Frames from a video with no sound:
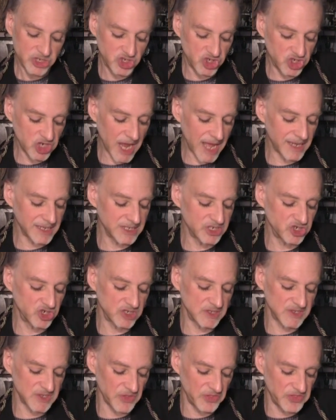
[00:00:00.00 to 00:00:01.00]

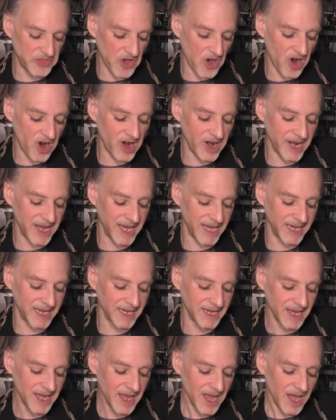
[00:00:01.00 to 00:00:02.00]
challenges
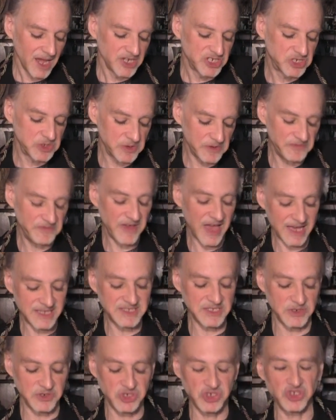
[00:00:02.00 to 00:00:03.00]
authority to
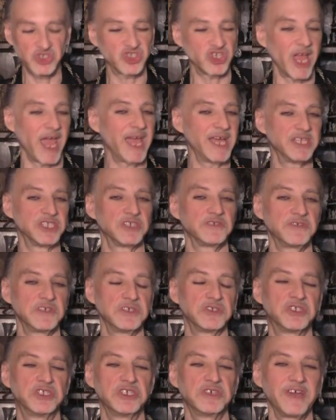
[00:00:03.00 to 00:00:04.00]
affect social change if
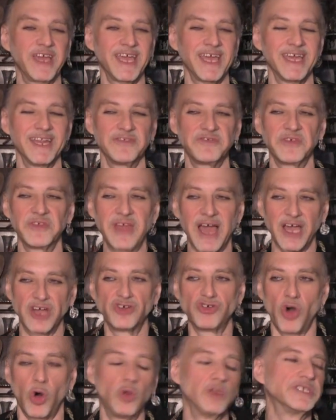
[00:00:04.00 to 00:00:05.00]
you're doing it for
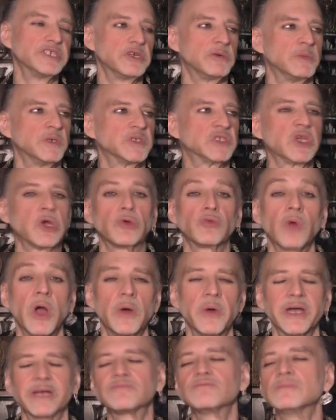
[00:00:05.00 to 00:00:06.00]
that golden almost
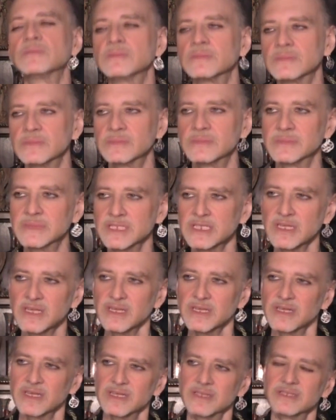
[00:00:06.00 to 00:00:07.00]
heroic mm,
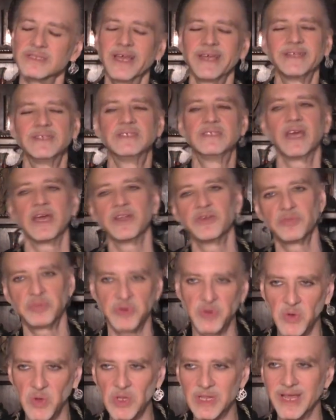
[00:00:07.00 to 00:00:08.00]
like
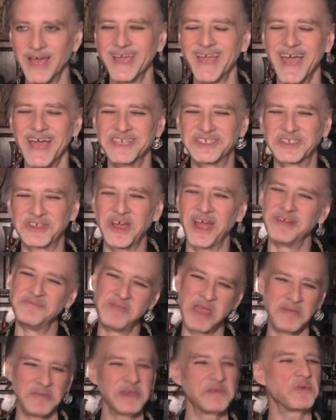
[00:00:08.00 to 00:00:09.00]
deadpool i guess
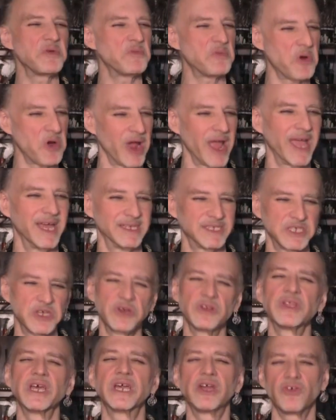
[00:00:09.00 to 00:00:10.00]
right maybe a bit more anti
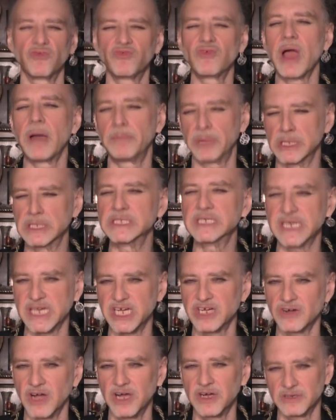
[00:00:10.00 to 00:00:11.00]
or like a rebel
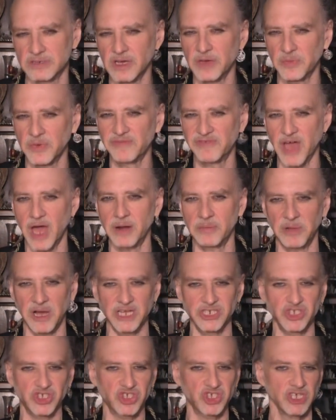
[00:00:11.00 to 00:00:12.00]
hero and we've got a
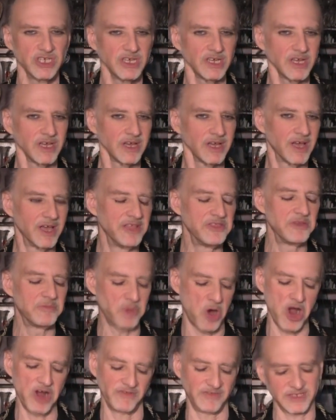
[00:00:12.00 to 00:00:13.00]
bunch in the
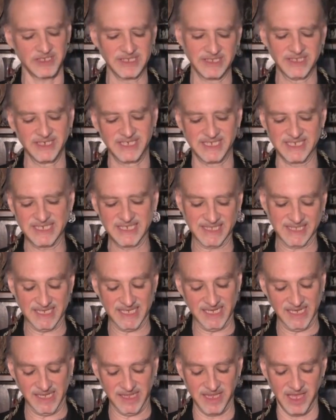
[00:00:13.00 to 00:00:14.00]
marvel and the dc
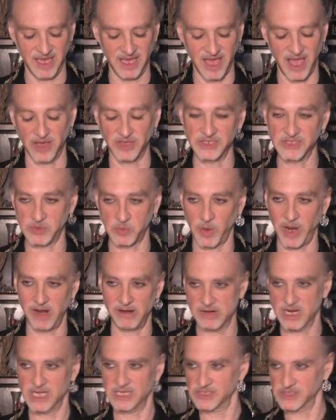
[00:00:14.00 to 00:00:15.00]
and the
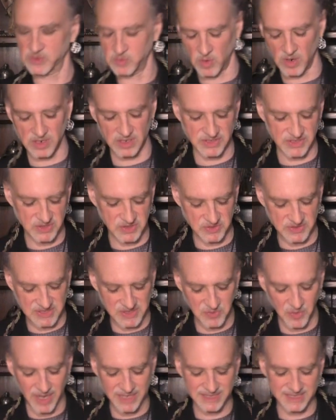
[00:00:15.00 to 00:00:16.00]
elsewhere worlds who's
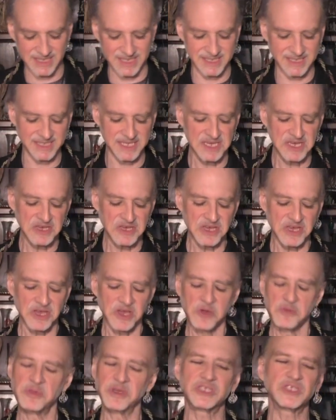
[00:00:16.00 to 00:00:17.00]
he what's this
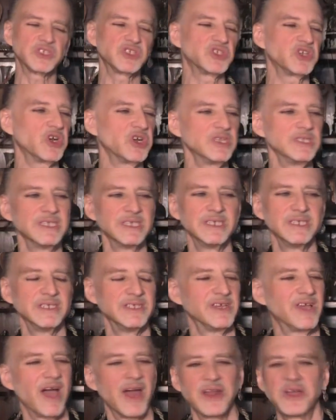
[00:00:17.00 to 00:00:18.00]
but certainly
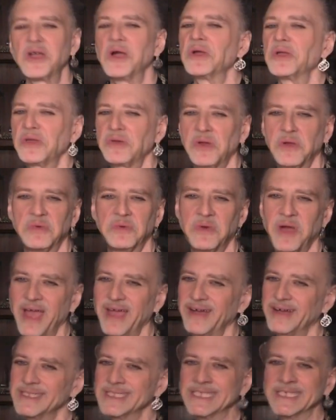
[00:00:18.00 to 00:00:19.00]
you got to go your own
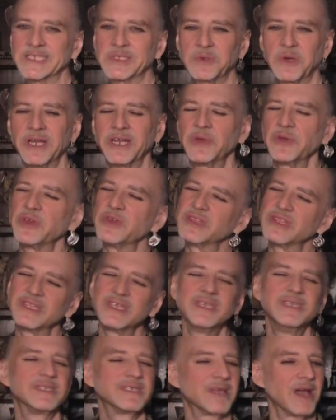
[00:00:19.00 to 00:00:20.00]
way on this one you at
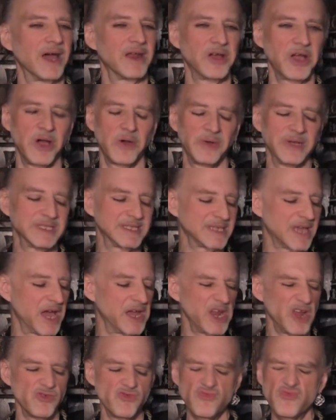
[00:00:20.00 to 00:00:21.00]
least got to go
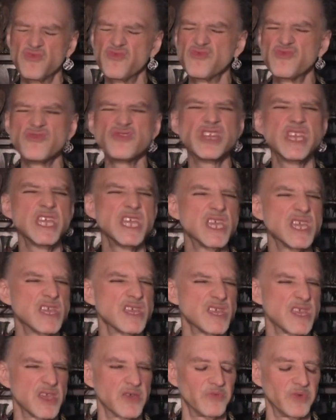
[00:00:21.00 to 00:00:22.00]
inside and
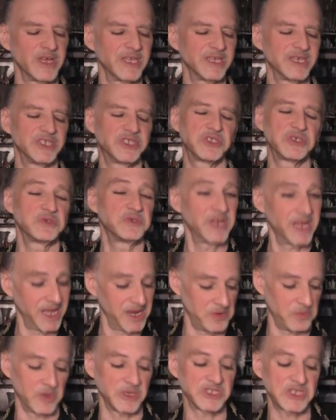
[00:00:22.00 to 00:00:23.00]
really really tune
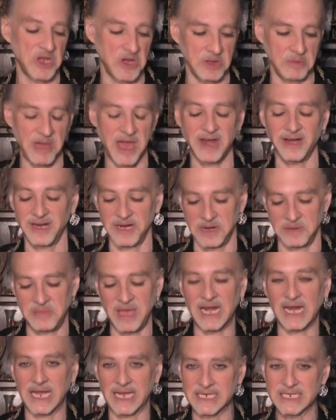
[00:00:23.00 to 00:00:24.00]
in and we'll talk about it in a
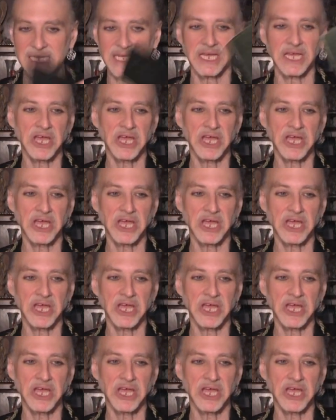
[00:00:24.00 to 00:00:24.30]
minute